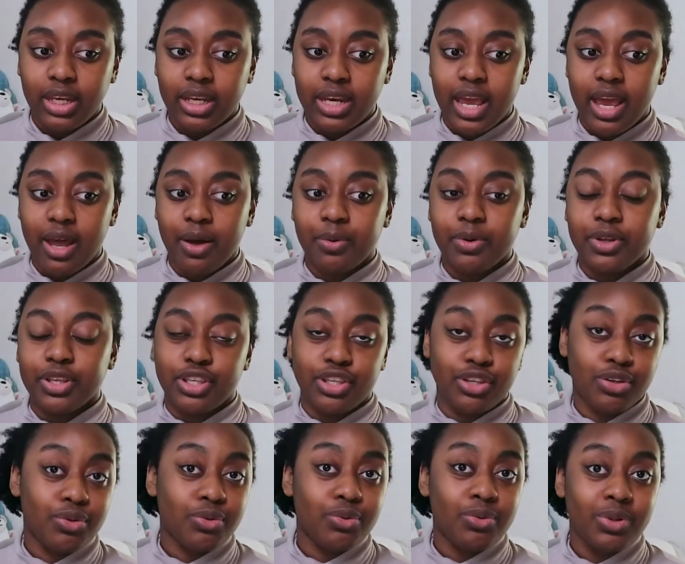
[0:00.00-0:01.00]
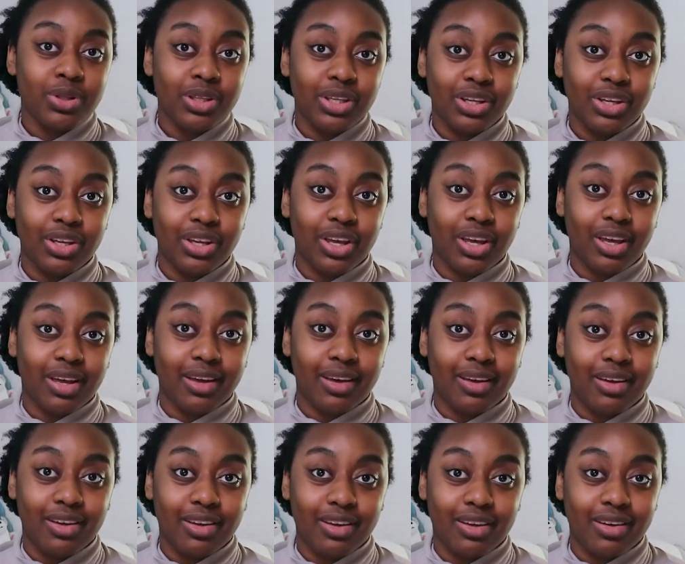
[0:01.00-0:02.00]
now, you
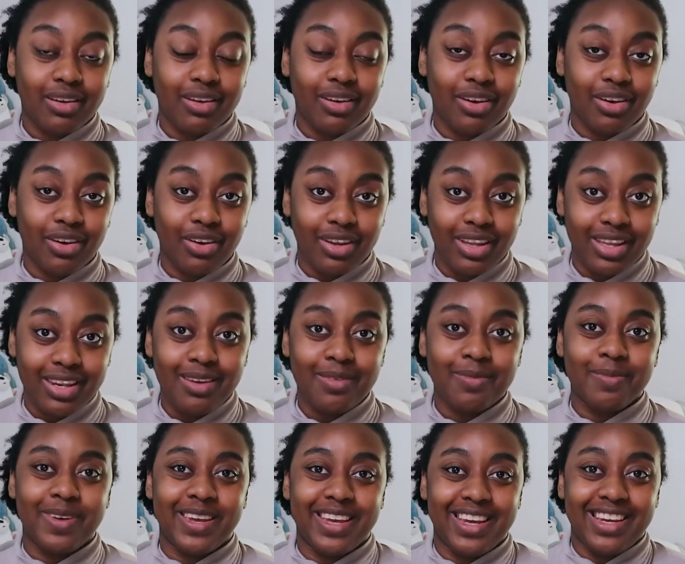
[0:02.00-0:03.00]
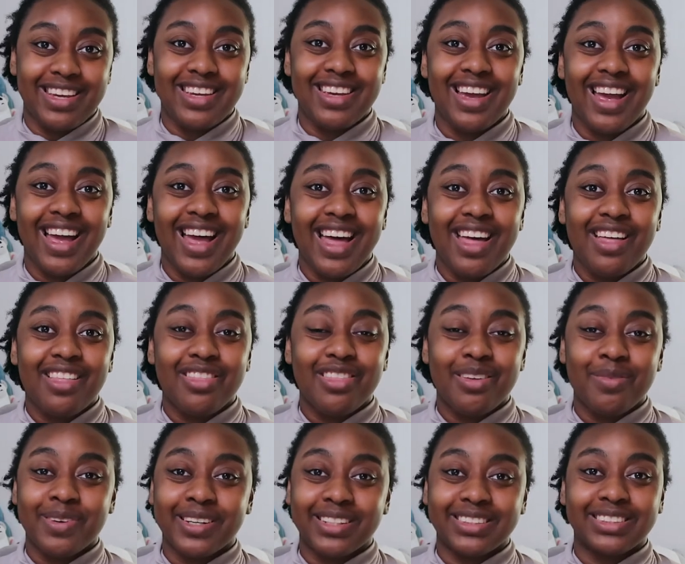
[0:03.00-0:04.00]
could be
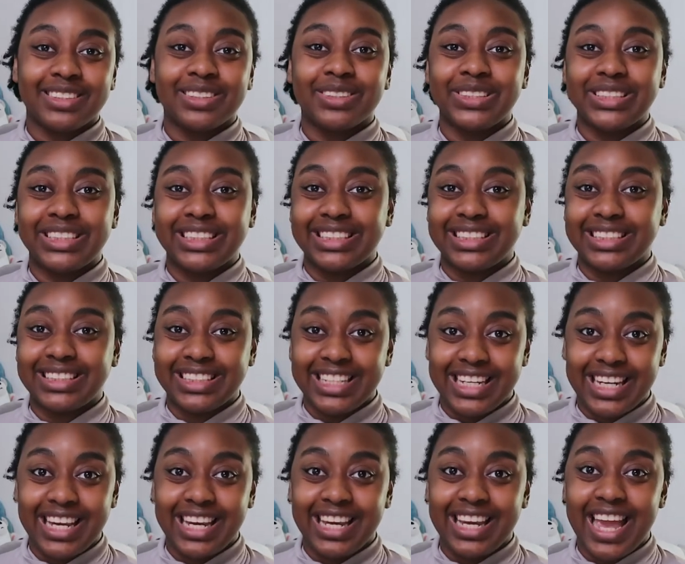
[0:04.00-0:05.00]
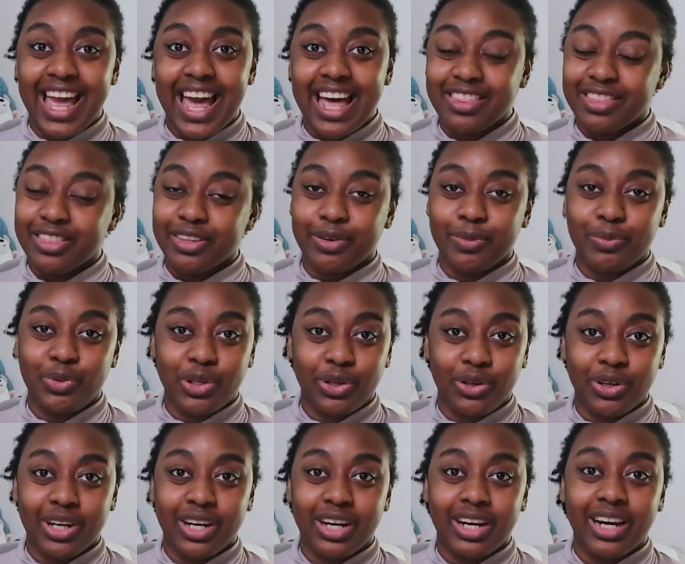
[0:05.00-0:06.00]
the person who's just sitting at the
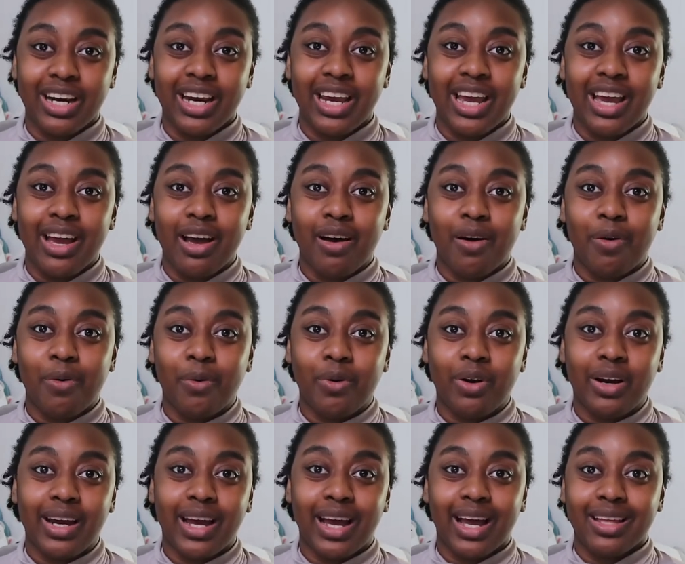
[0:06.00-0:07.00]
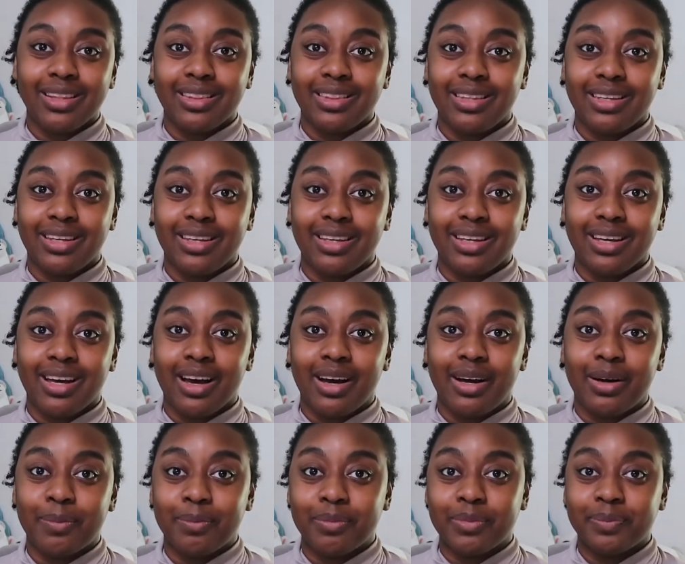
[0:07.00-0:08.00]
computer or at the
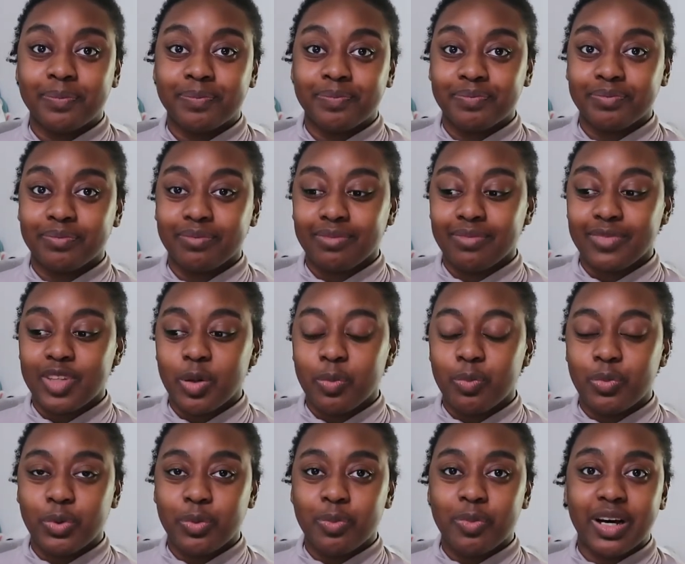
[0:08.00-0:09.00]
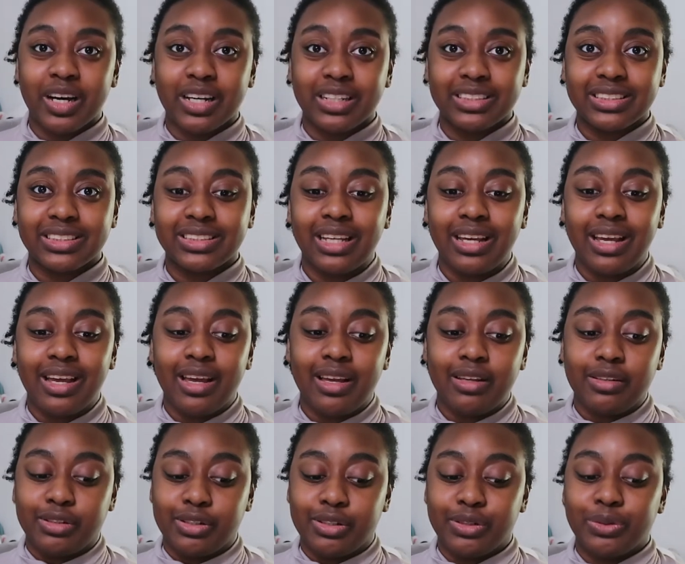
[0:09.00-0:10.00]
um, boombox
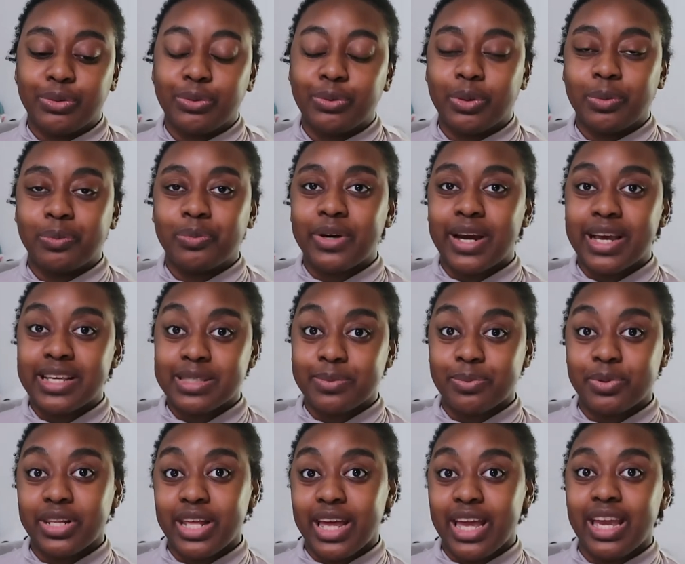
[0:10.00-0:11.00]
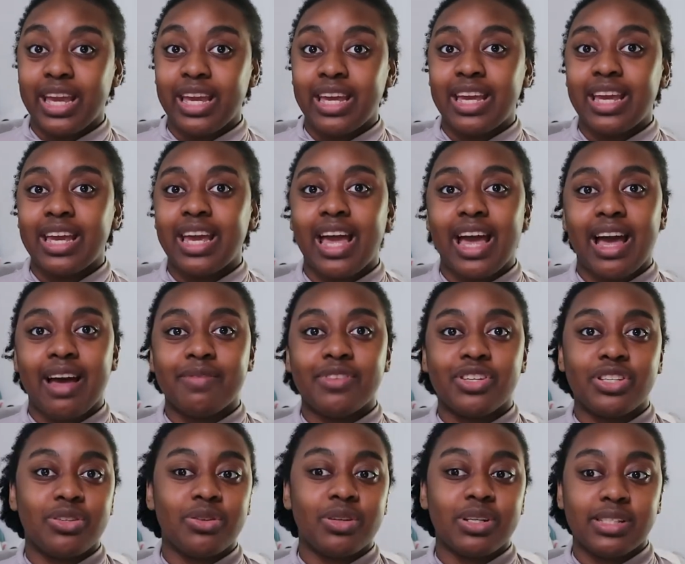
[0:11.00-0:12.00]
to press play, have
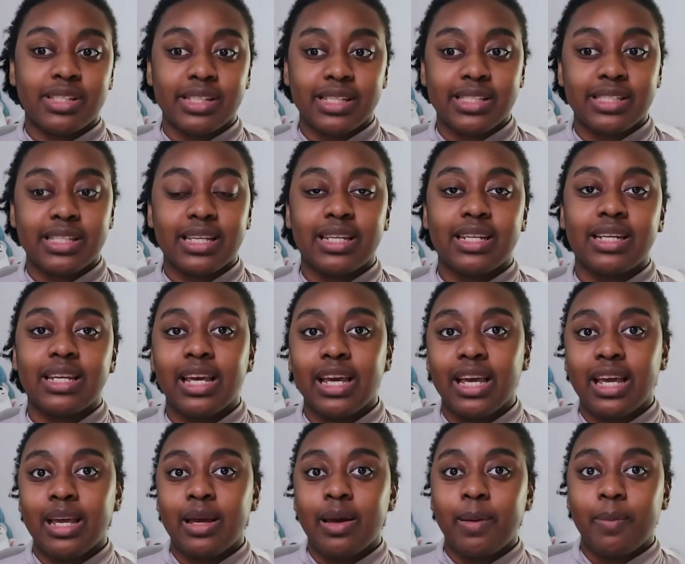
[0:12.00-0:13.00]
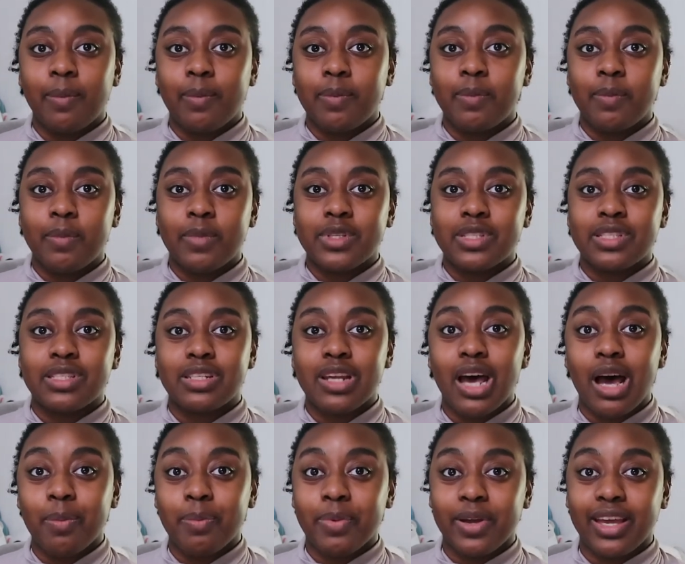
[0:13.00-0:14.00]
the students listen,
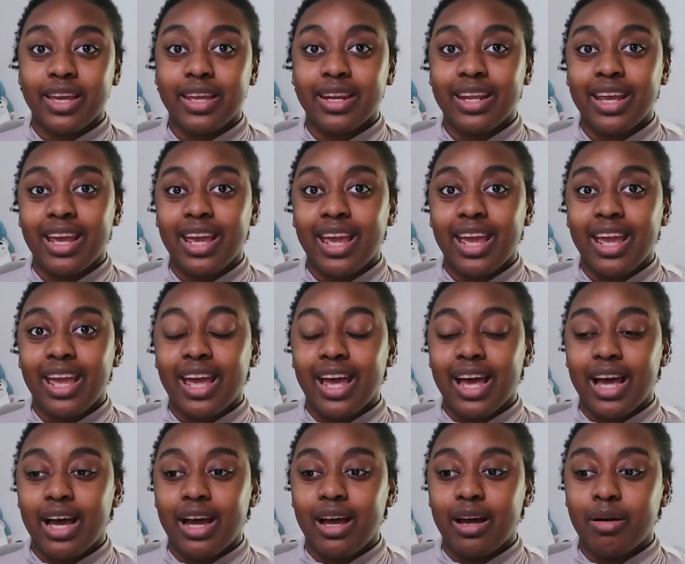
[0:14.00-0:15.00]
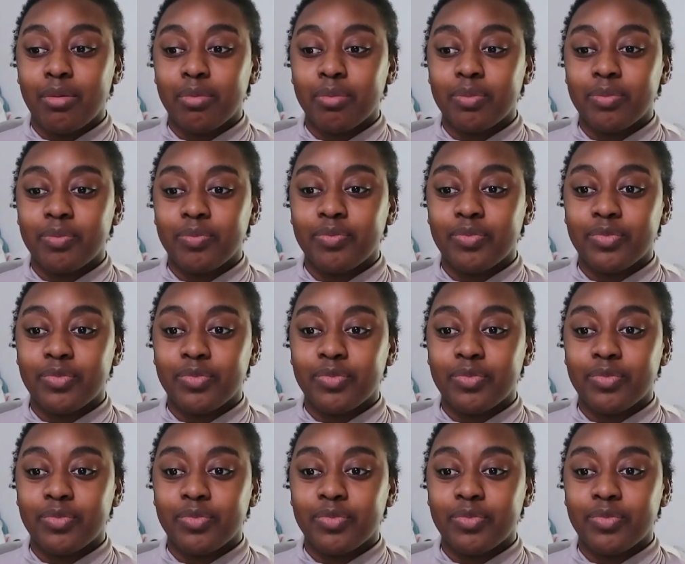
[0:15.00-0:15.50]
stop it, um,